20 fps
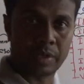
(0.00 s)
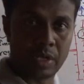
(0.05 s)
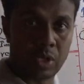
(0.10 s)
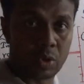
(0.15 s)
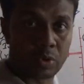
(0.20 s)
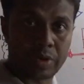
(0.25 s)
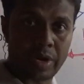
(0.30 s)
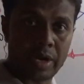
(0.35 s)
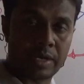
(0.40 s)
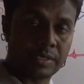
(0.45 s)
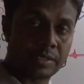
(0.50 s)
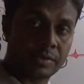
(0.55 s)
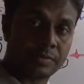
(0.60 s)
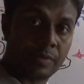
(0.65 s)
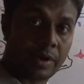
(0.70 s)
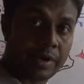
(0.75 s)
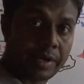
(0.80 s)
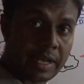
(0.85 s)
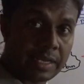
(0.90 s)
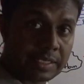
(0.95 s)
You can
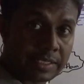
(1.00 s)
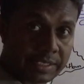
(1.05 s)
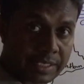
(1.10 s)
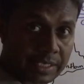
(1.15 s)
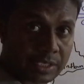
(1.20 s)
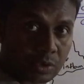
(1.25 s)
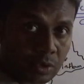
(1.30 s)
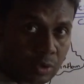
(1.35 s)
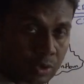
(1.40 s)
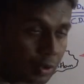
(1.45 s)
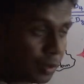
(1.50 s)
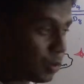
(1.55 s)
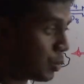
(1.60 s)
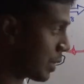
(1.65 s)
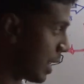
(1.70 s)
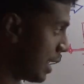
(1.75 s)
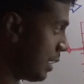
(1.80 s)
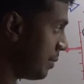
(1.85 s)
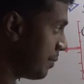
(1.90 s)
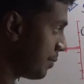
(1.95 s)
1 and 6 also you
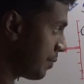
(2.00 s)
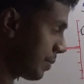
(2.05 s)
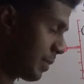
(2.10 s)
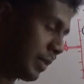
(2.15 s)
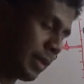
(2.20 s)
can